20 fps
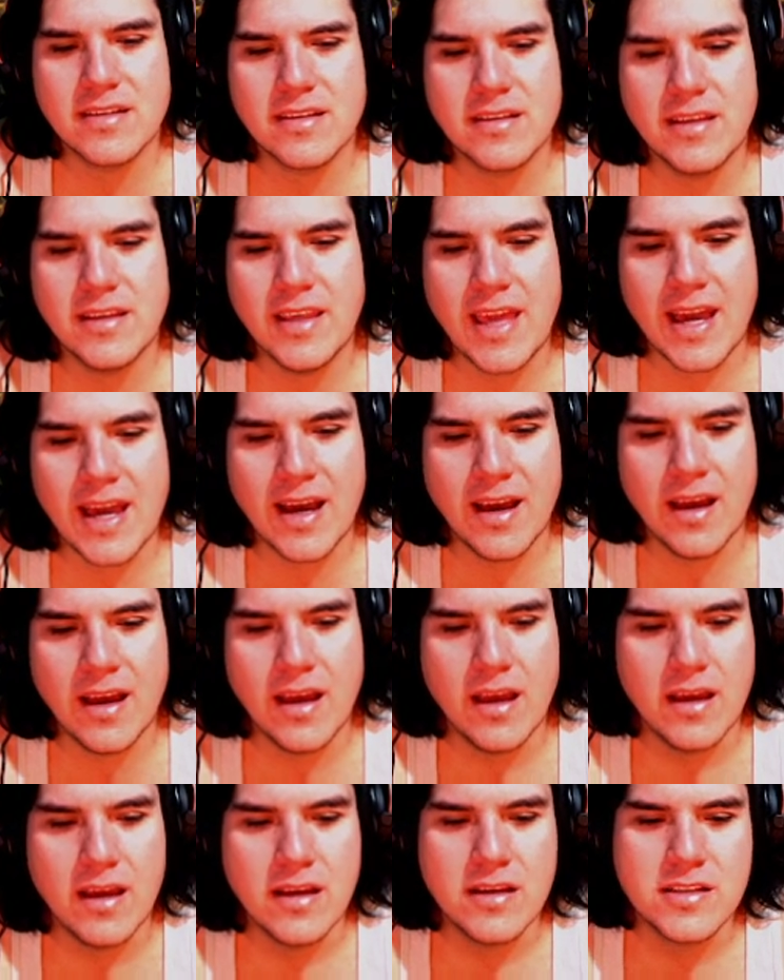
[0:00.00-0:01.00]
Yeah.
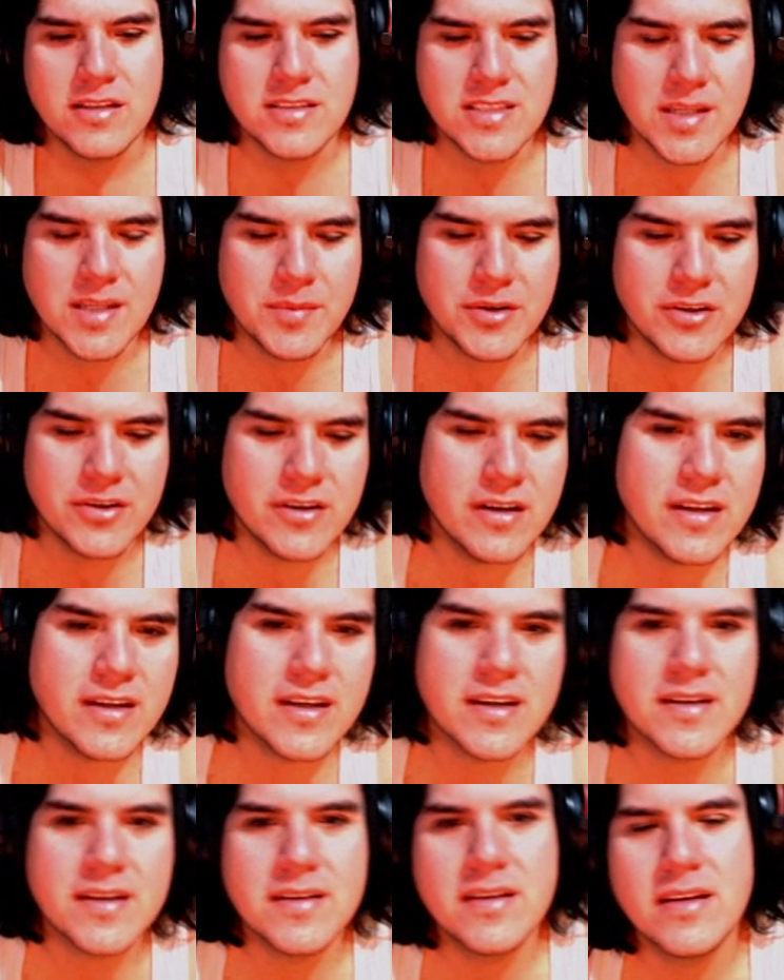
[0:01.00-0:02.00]
Sabot
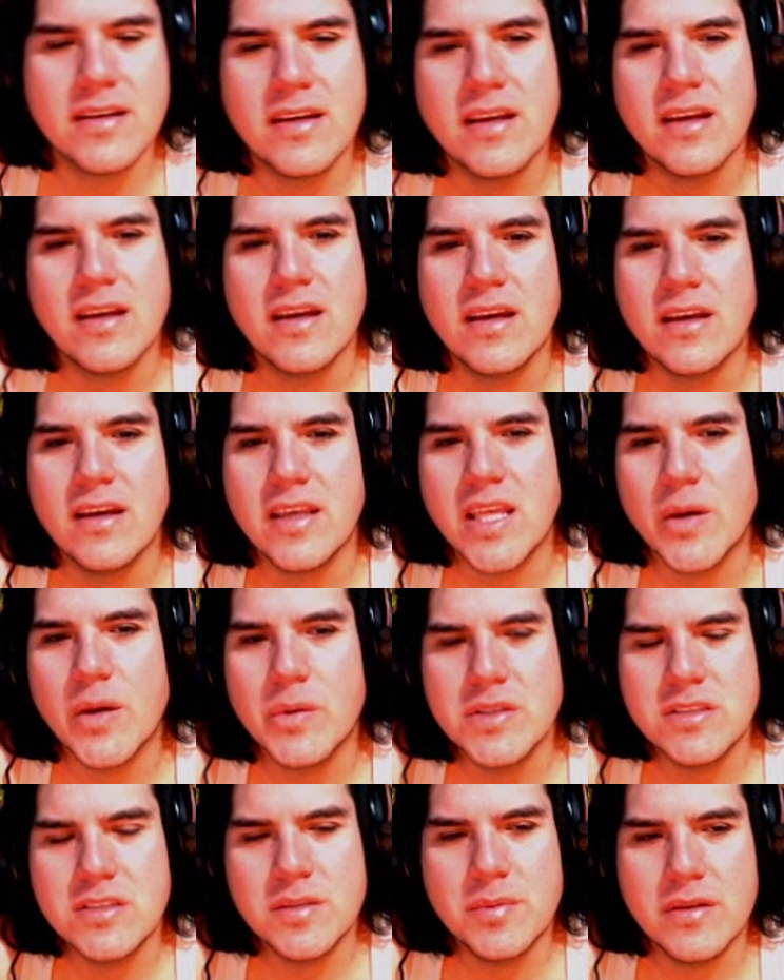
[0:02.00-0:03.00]
earlier. Yeah, I
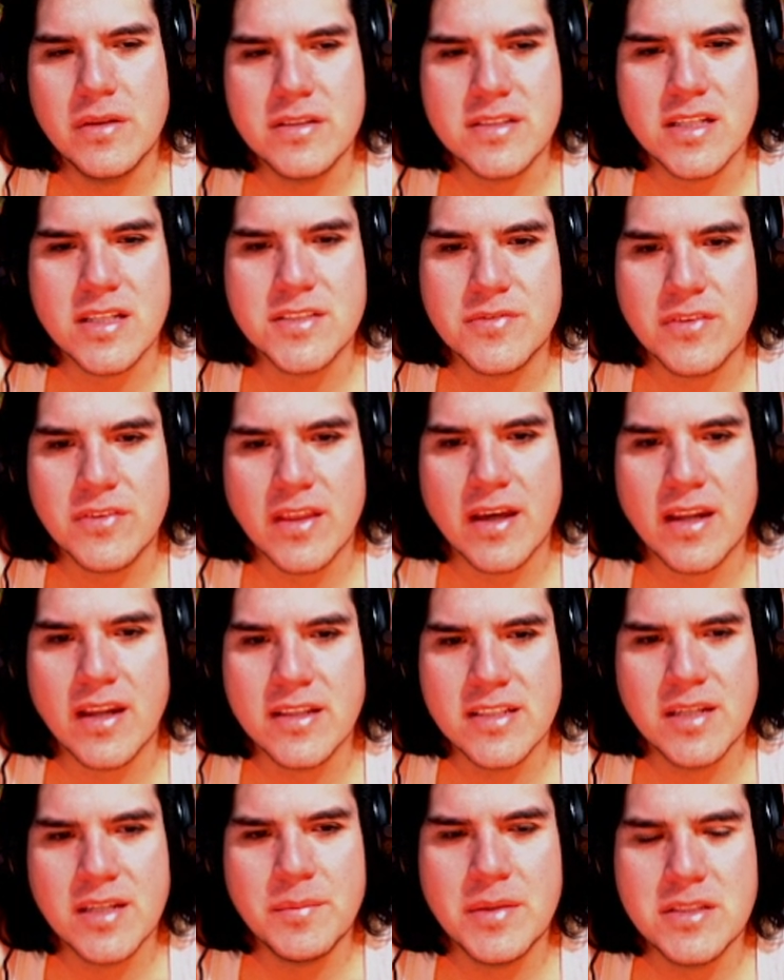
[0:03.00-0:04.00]
want to apologize for that. I
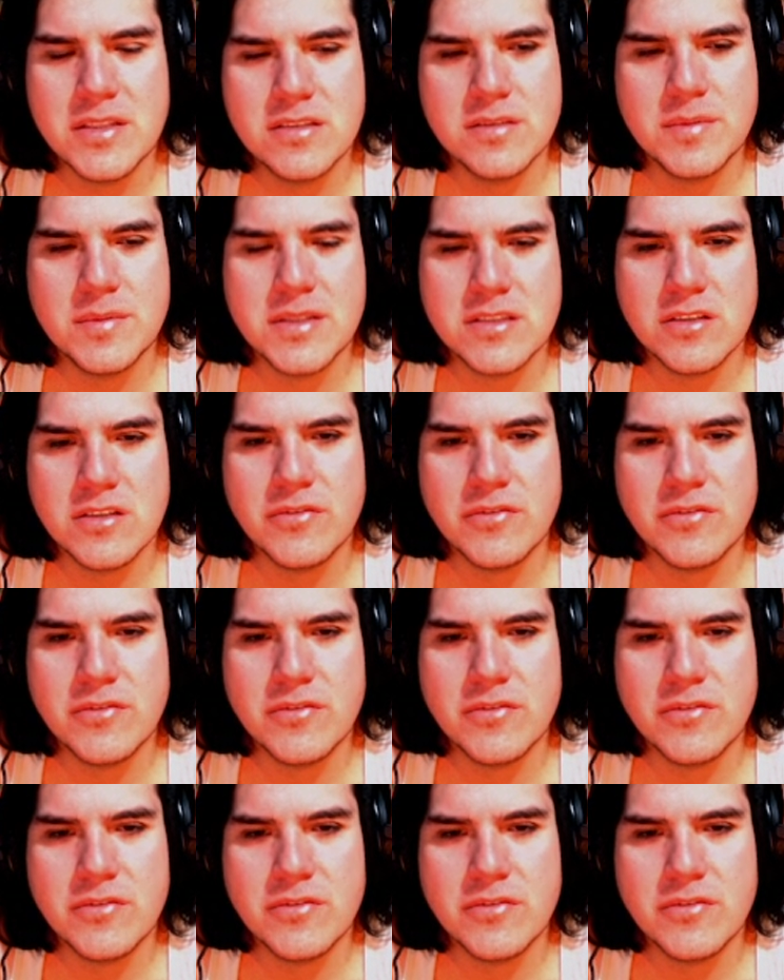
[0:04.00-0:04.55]
didn't mean to be so